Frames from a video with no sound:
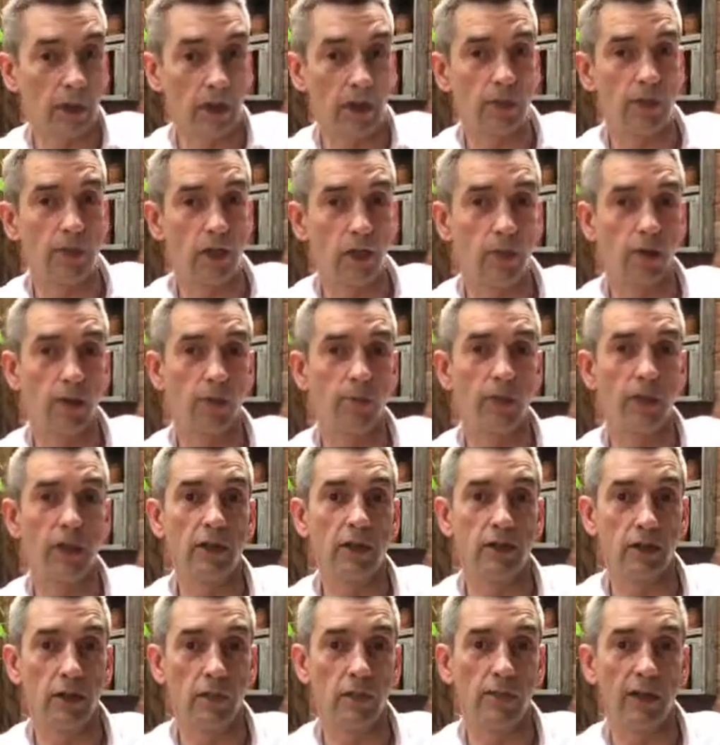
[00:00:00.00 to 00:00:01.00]
Gets your
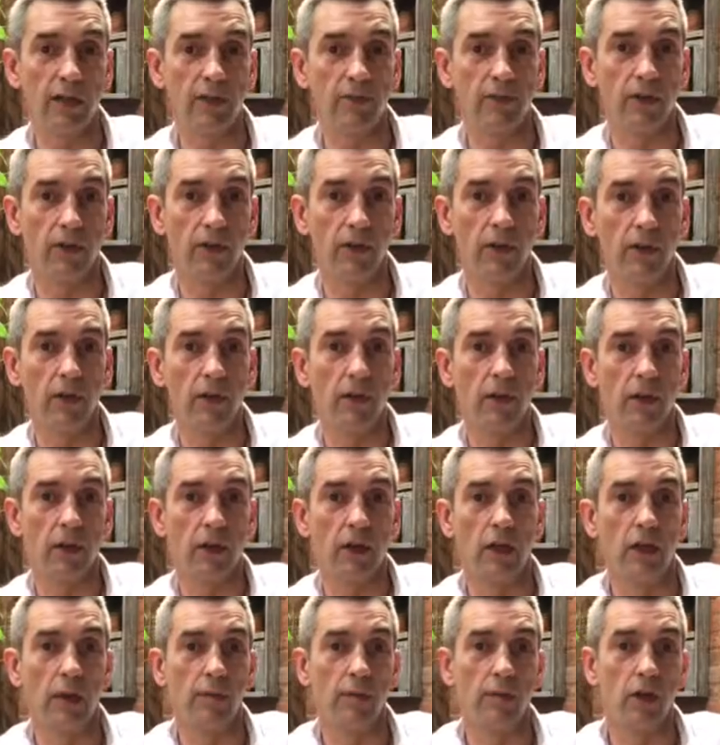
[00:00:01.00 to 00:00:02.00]
credibility, the brag file,
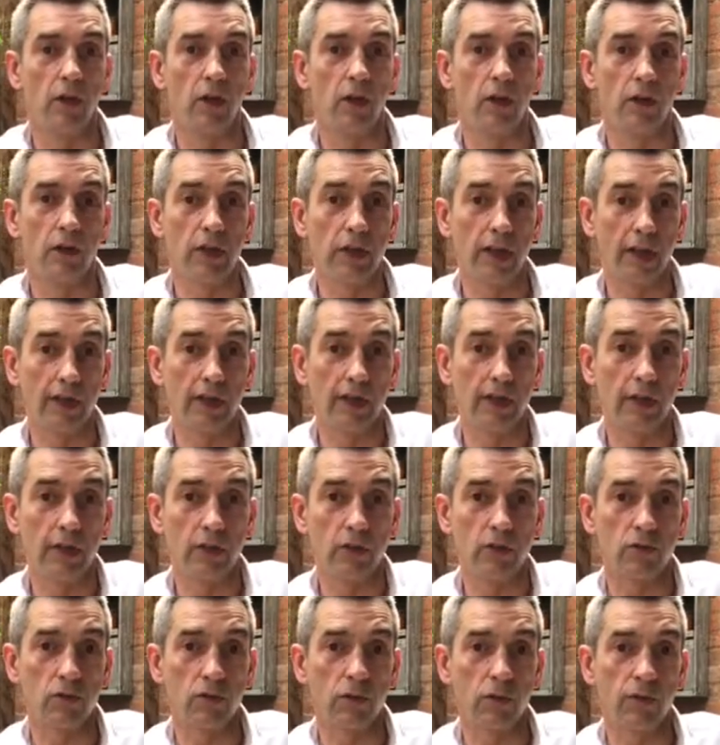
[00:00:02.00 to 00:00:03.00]
and your
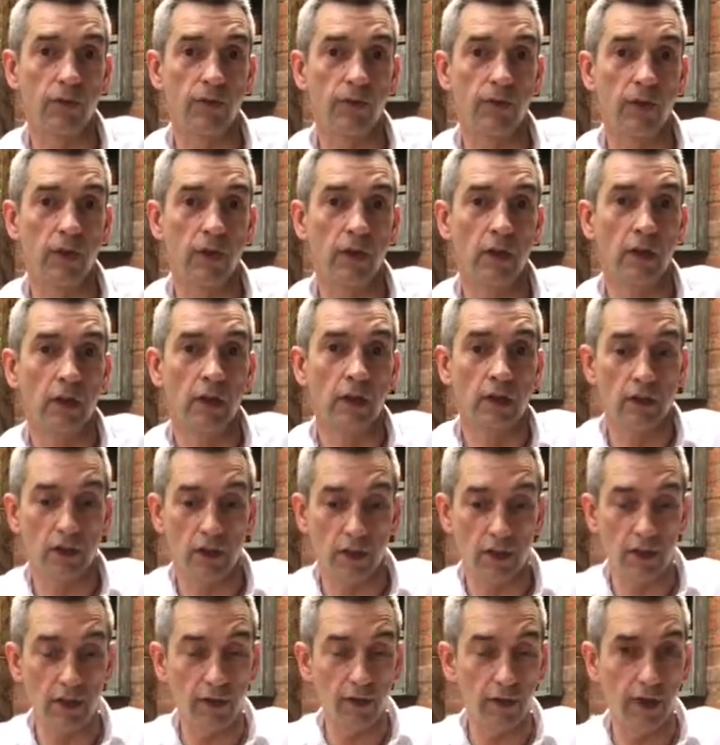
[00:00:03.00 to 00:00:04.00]
history.
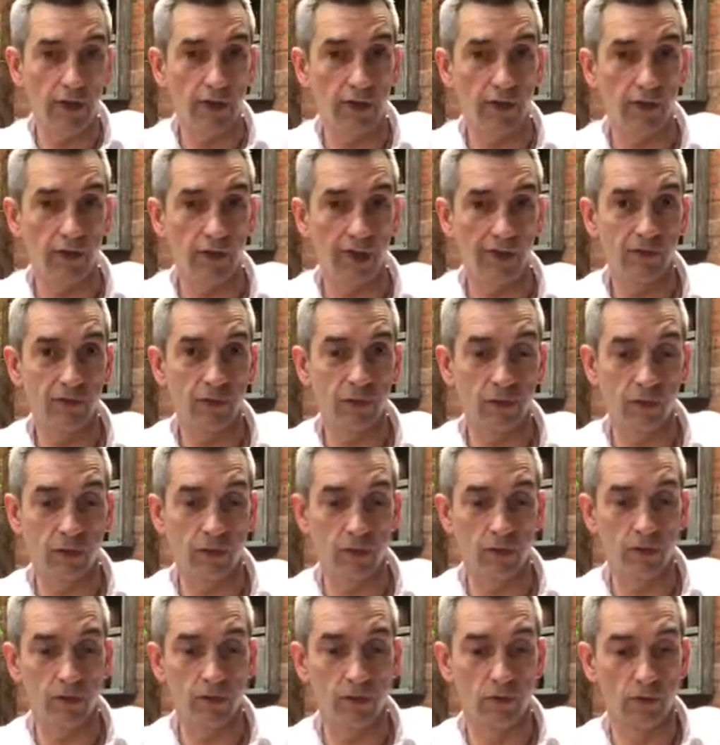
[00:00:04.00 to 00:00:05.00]
So they're the kind of 5
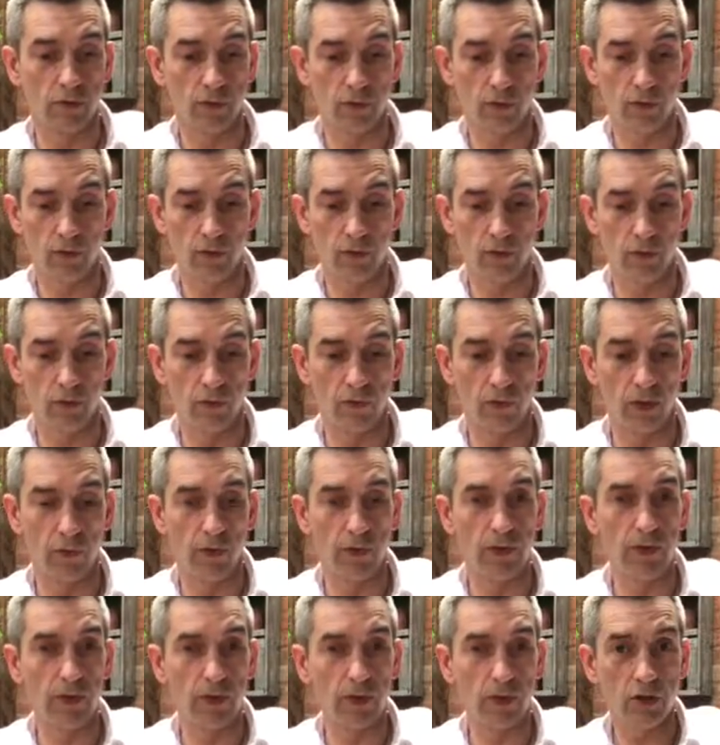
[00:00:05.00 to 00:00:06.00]
documents. So we've covered the
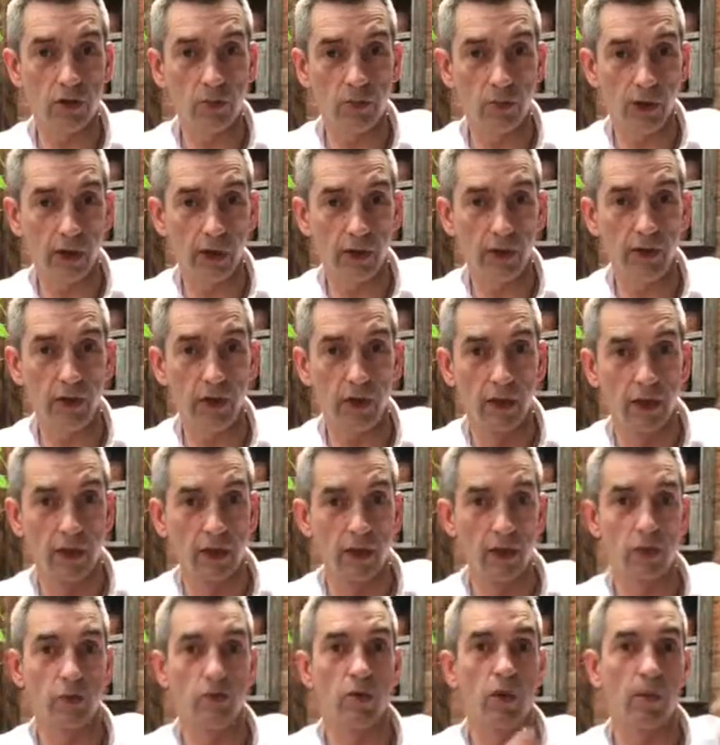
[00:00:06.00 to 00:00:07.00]
business plan.
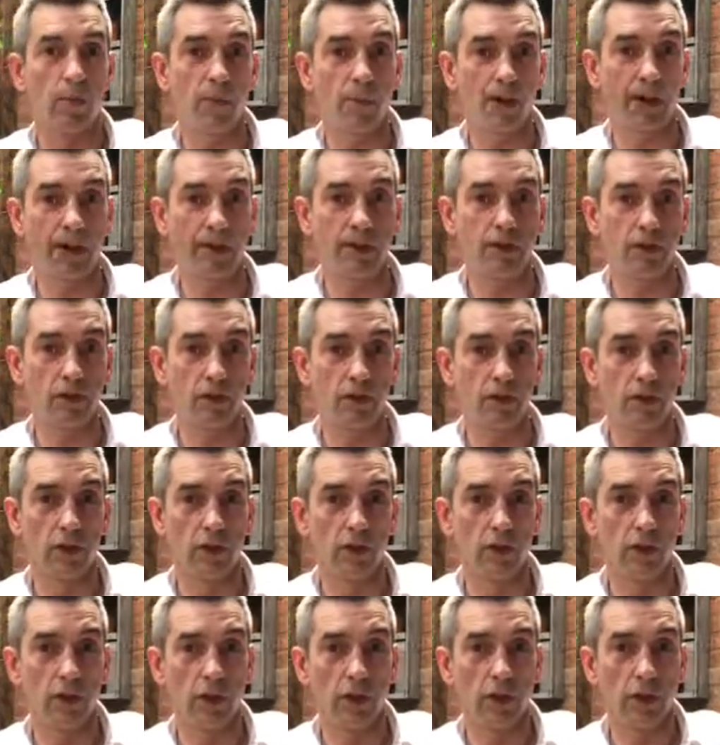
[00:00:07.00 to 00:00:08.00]
This is what I plan to
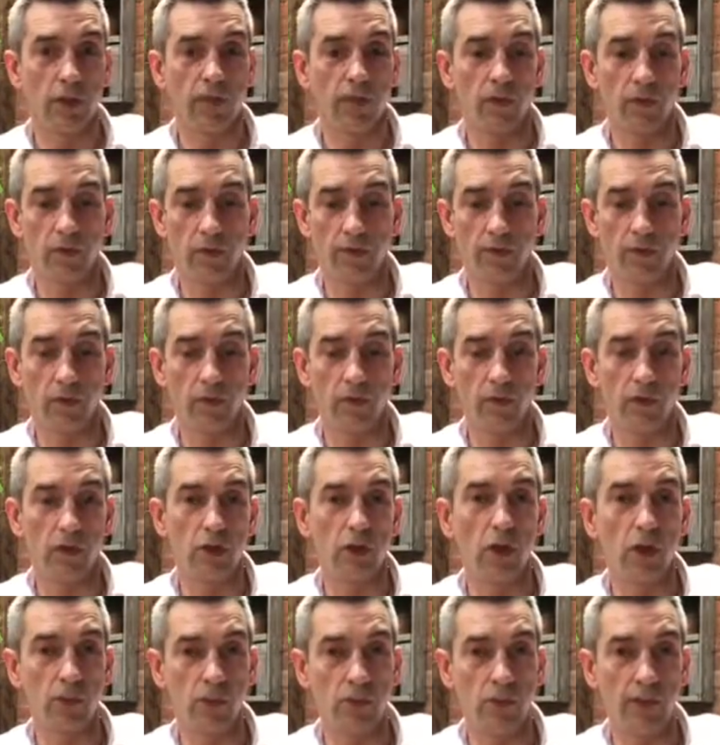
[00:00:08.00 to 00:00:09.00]
do. We've covered
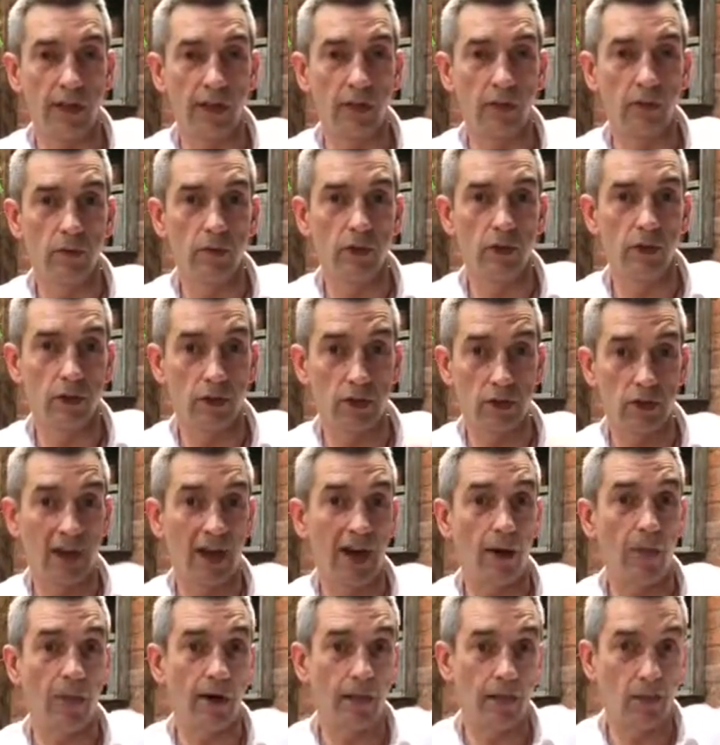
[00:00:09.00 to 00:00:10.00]
the ops manual. This is
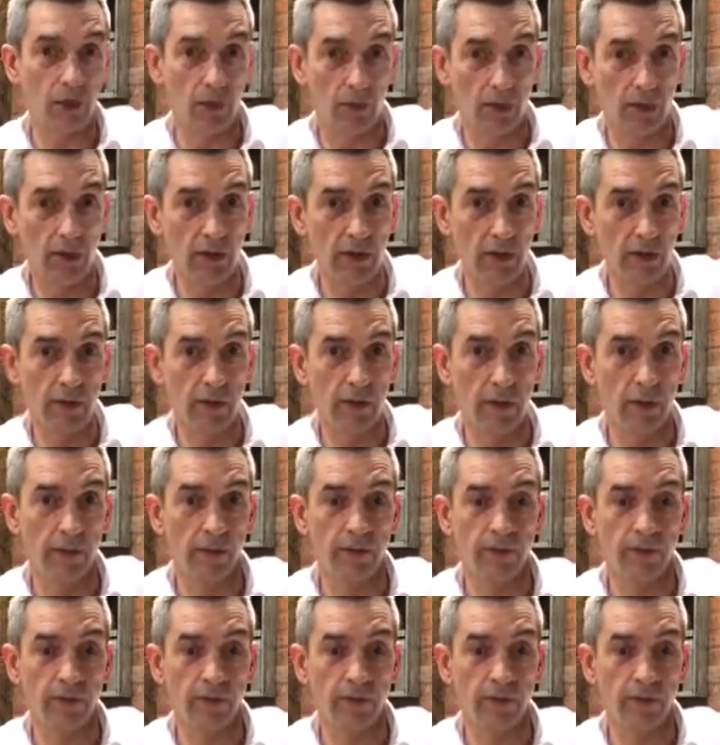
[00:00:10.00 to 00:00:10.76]
how I do it.